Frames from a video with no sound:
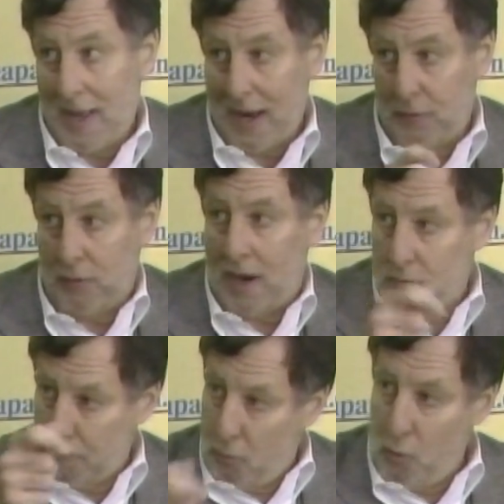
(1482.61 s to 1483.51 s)
and they're
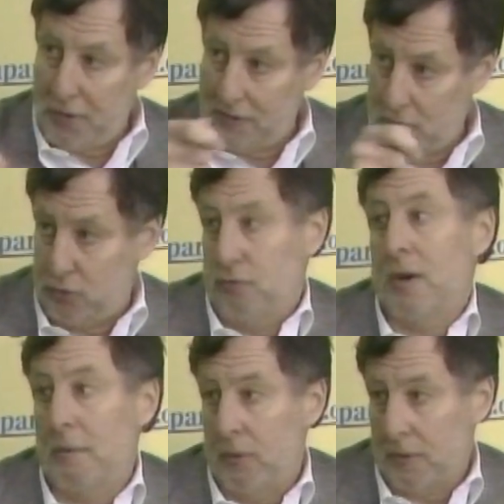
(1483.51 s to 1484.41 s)
not reporting the true
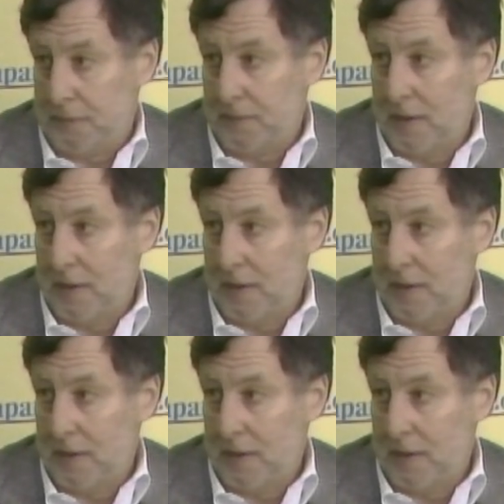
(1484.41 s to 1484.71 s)
number,